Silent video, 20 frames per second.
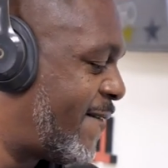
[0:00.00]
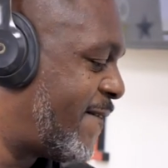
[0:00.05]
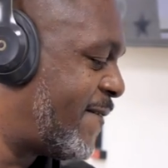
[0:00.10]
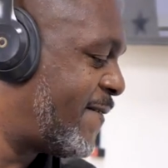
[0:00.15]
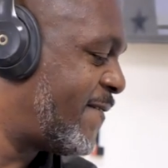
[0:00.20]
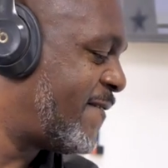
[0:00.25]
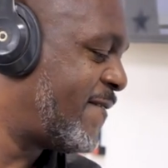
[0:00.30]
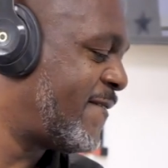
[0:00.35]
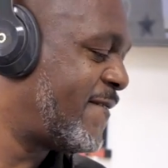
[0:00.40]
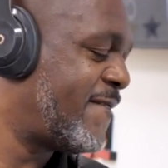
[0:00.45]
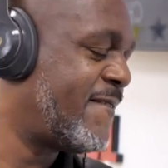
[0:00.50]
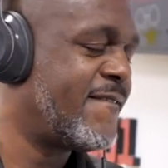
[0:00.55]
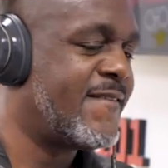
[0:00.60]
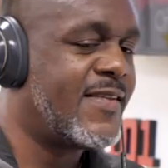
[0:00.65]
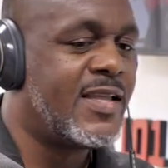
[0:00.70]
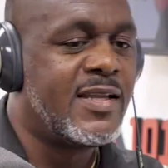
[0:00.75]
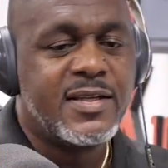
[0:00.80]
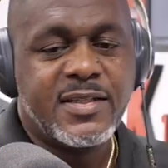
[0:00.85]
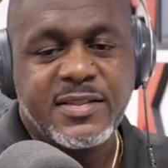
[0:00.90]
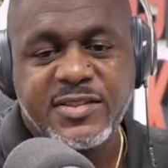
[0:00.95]
Boss.
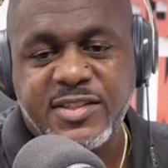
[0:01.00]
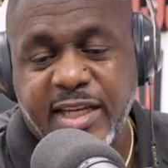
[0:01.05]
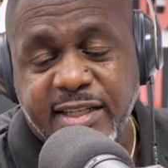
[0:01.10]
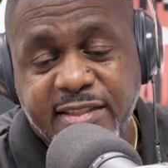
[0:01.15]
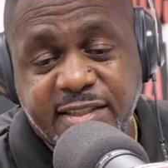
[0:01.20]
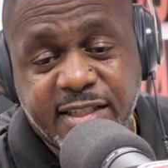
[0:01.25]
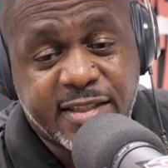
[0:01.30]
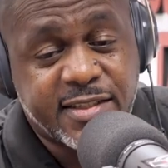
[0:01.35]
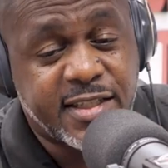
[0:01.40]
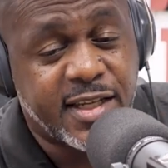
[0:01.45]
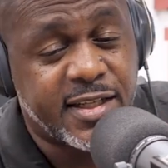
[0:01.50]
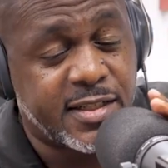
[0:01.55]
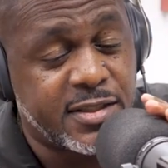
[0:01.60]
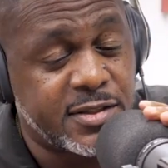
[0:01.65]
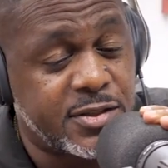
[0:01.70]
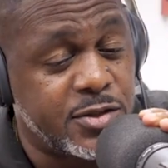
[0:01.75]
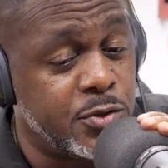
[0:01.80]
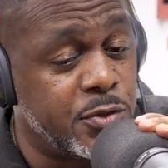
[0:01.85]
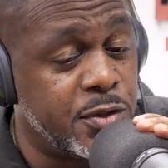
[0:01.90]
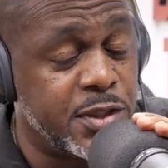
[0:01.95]
Check. This
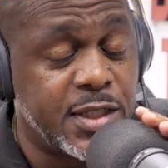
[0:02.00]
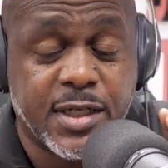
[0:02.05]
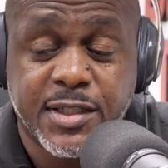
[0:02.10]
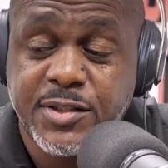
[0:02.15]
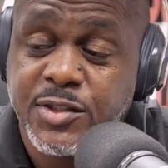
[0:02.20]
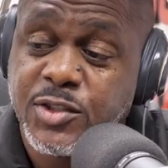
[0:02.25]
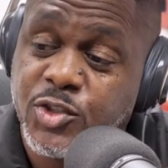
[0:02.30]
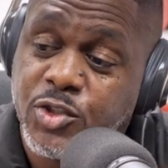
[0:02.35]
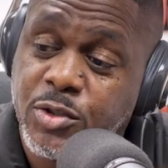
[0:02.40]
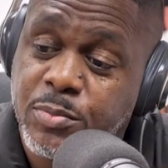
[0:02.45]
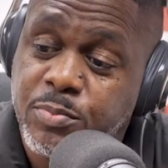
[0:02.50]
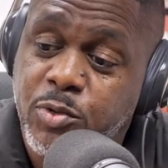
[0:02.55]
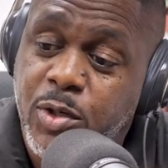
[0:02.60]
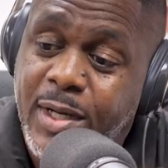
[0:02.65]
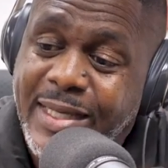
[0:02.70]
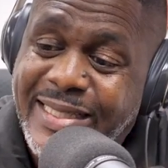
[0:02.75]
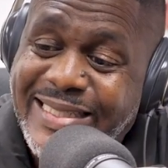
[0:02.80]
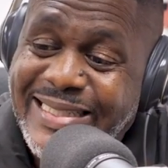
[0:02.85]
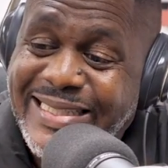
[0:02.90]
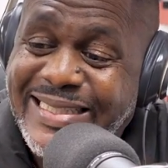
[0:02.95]
is a unique hustle. It's your
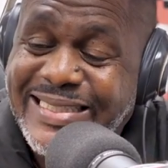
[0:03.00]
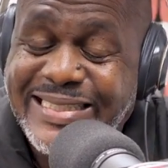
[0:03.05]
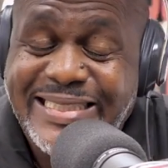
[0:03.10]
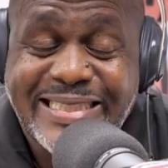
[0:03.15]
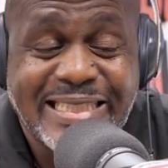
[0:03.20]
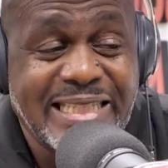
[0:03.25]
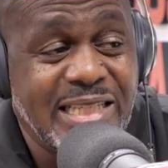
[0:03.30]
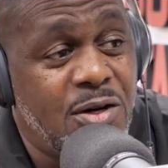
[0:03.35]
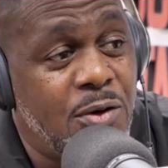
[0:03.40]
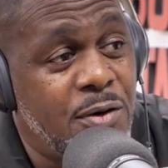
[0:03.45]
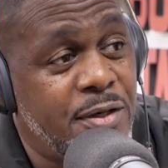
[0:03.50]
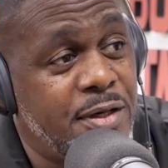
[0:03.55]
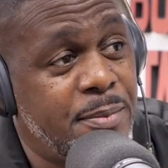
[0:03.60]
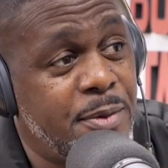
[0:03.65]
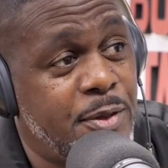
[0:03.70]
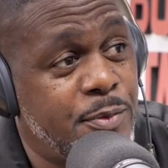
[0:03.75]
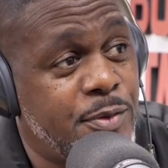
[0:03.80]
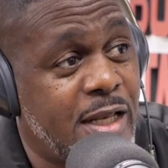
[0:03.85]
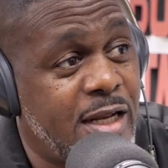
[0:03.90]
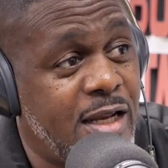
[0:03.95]
boy ECO, and I'm
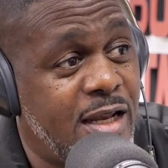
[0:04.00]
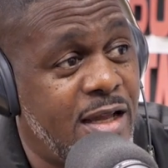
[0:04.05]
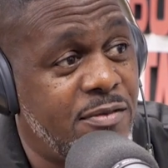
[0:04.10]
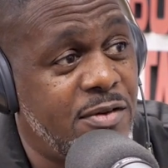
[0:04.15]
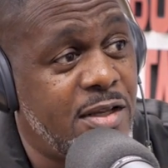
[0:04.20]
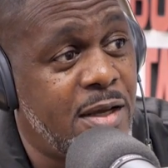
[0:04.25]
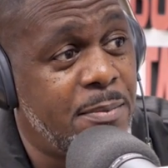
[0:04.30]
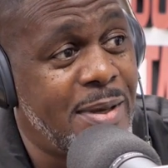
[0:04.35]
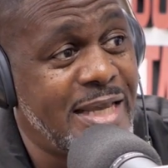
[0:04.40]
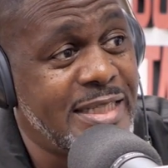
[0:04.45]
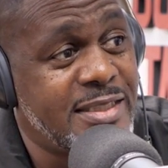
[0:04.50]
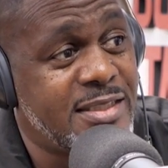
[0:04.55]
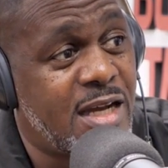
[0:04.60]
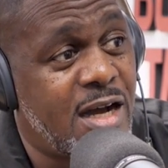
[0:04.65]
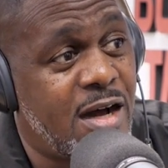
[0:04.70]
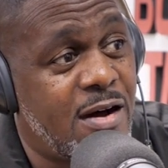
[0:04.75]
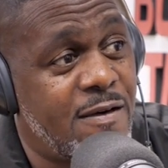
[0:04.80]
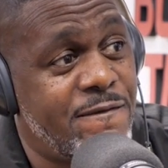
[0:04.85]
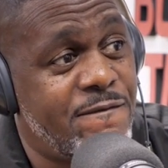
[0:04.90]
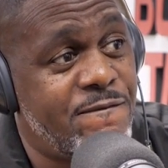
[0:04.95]
here with the lovely, amazing,
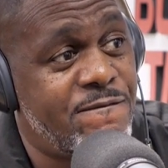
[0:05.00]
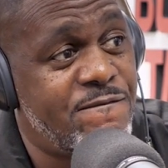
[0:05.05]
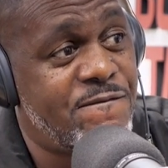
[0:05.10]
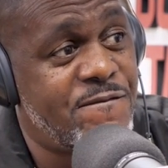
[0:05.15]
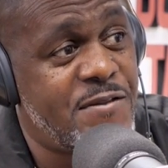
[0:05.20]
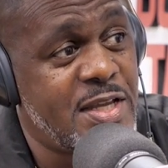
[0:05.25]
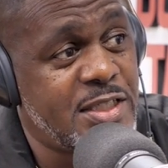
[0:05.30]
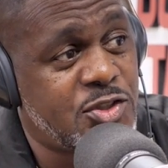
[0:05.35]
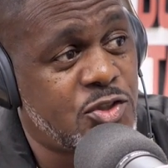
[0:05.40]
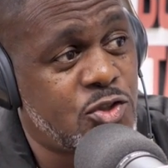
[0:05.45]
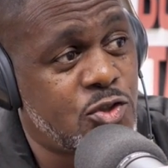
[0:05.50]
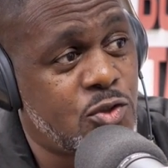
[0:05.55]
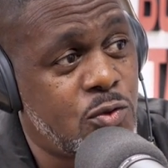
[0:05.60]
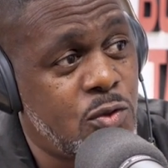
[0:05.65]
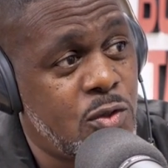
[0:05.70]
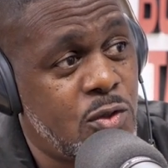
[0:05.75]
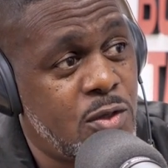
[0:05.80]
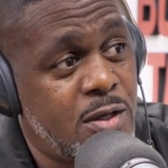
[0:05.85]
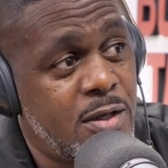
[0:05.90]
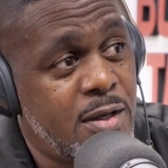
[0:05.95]
official
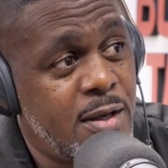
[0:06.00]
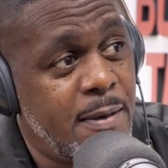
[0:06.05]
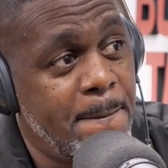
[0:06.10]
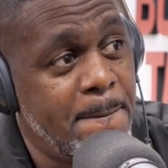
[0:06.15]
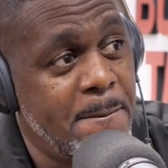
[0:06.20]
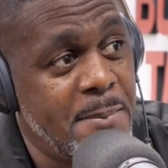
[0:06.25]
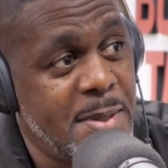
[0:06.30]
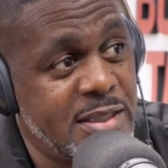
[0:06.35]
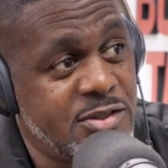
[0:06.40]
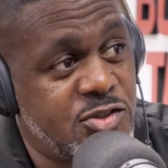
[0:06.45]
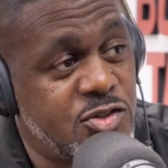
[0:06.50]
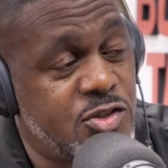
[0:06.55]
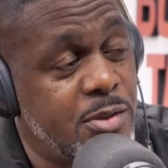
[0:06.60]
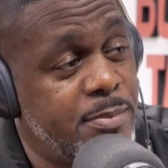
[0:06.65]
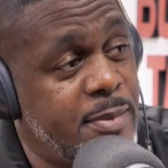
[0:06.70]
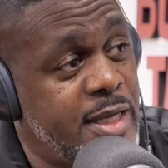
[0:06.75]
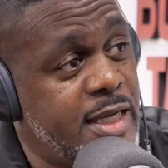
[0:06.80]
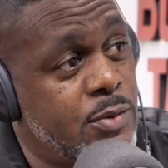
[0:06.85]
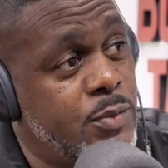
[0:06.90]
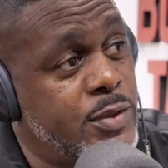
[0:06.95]
Mz Jamica.